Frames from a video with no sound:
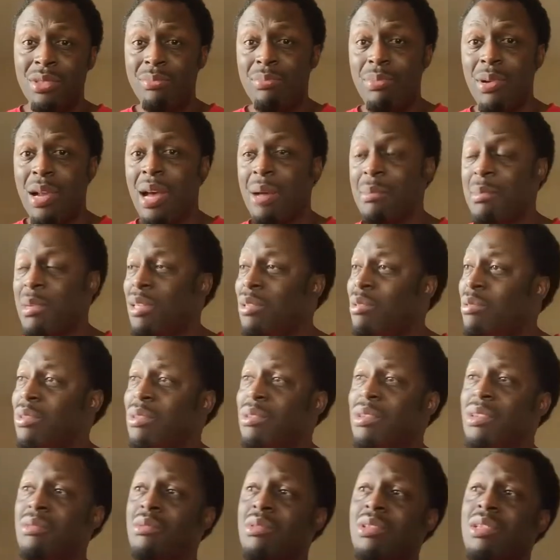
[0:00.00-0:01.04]
was the problem,
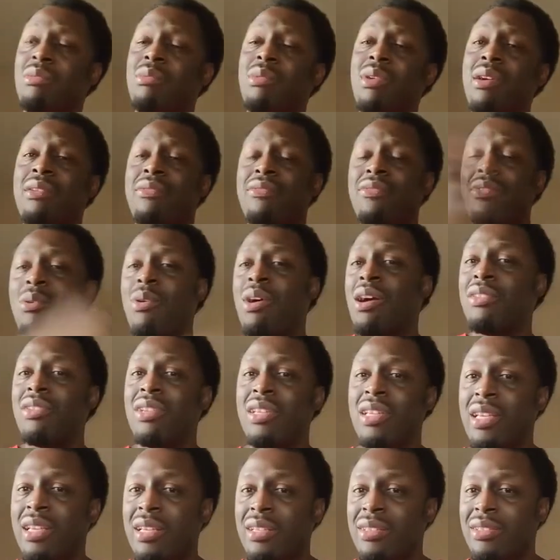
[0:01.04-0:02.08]
it would have worked four hundred
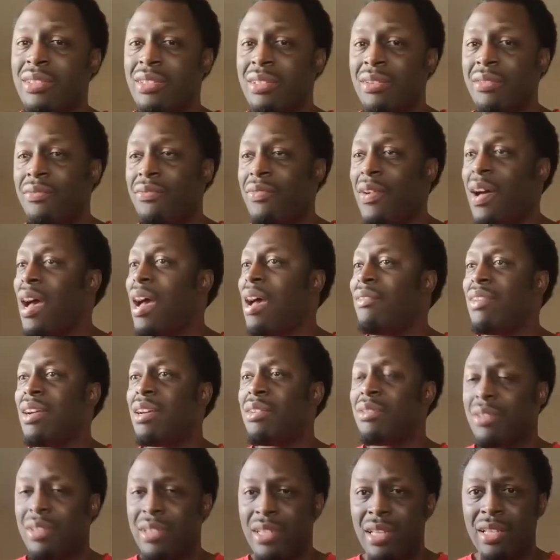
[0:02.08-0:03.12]
years, five
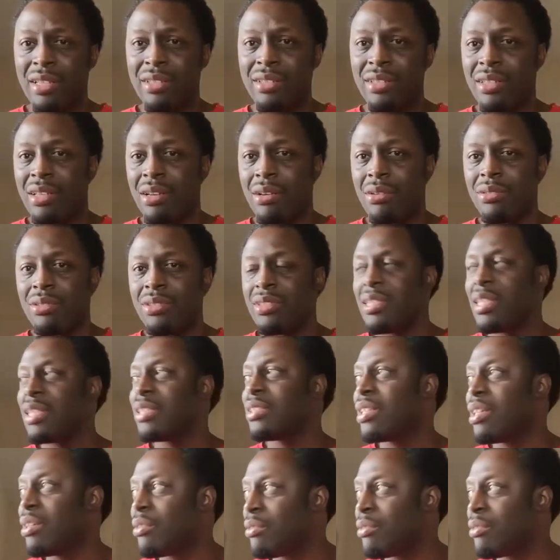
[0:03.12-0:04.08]
hundred years ago, six